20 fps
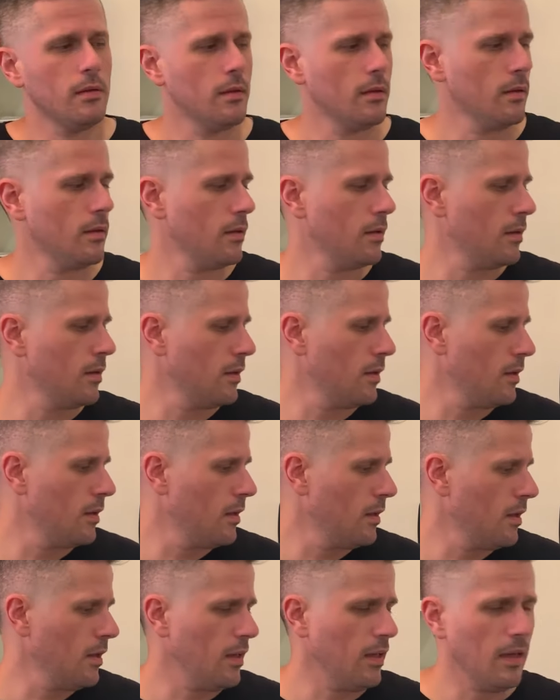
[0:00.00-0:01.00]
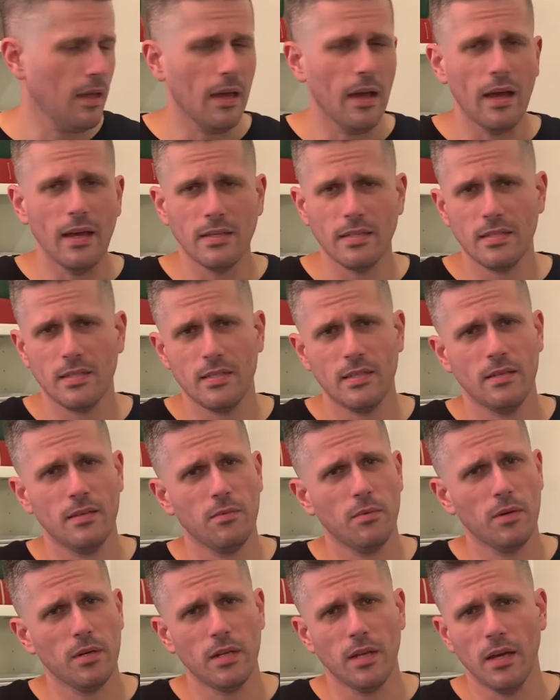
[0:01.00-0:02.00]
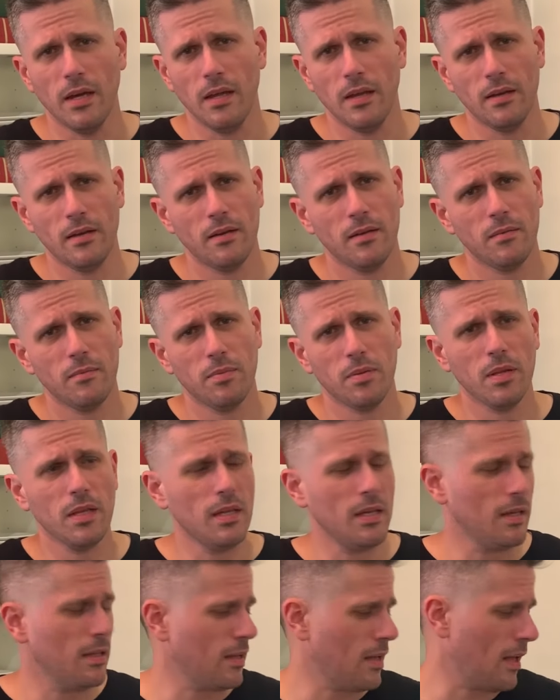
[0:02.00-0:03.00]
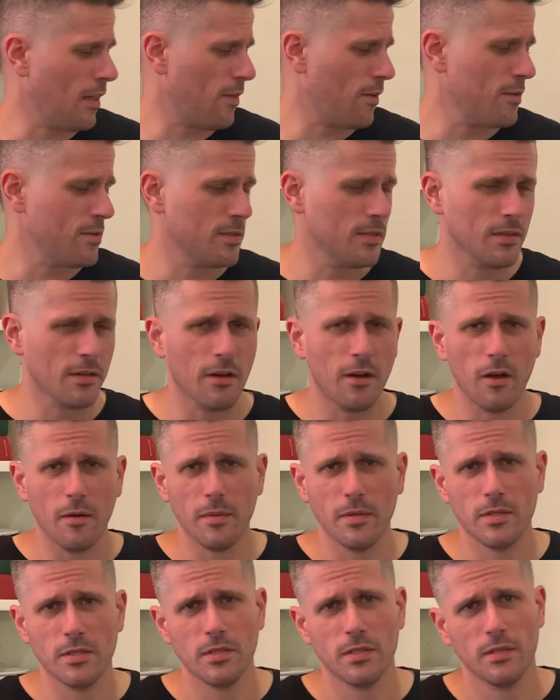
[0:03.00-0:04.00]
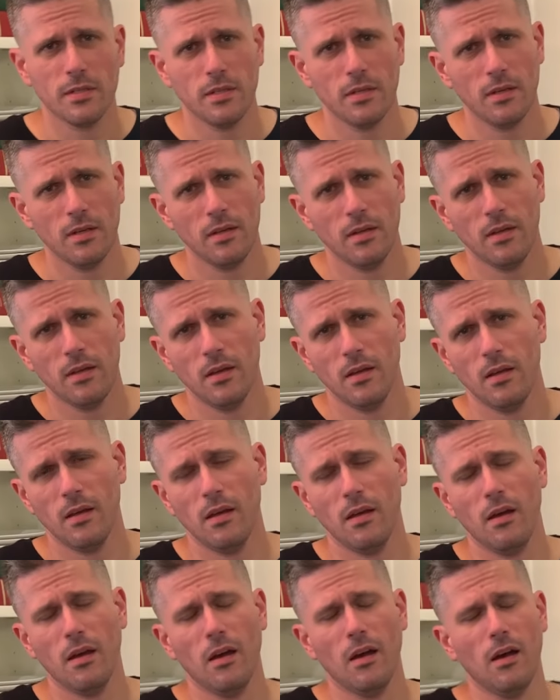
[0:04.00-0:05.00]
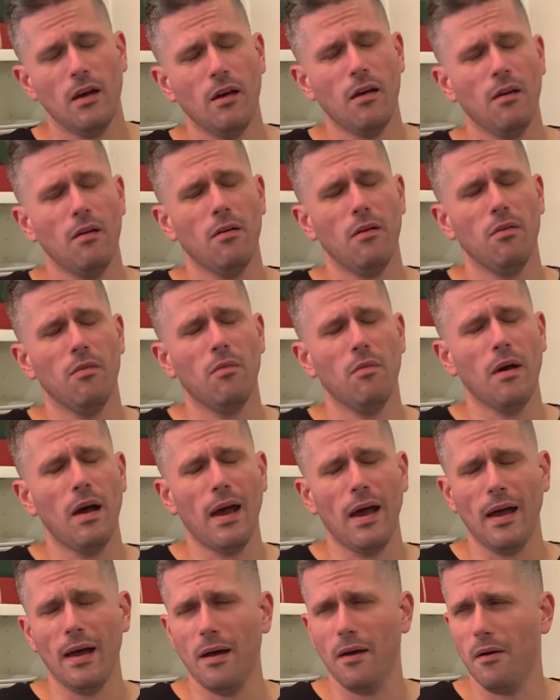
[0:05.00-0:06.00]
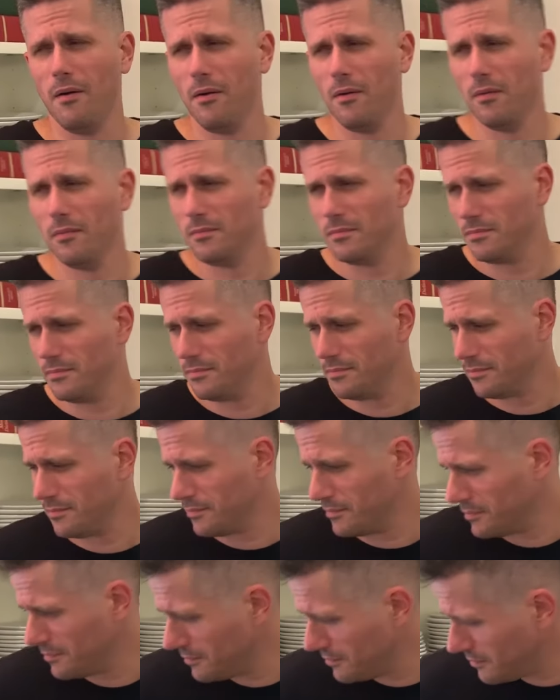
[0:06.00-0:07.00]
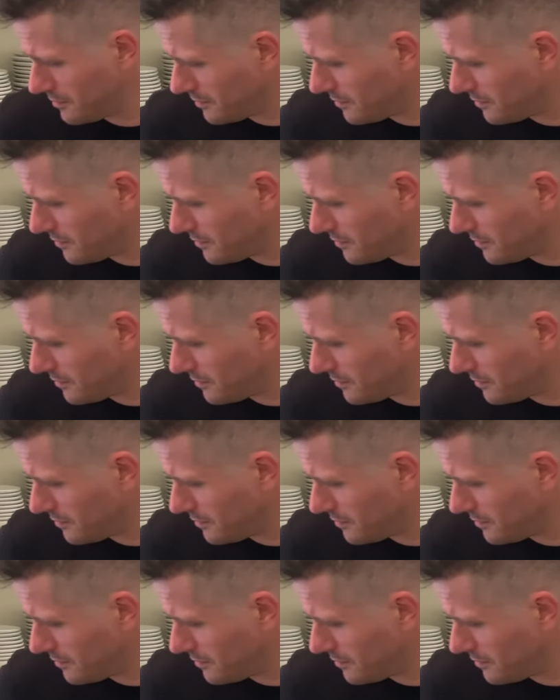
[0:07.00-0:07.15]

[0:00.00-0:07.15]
we done here? Yes, we're okay. done. Please, got those throw this in the garbage? Straight up in the garbage. Oh, wow. Well done,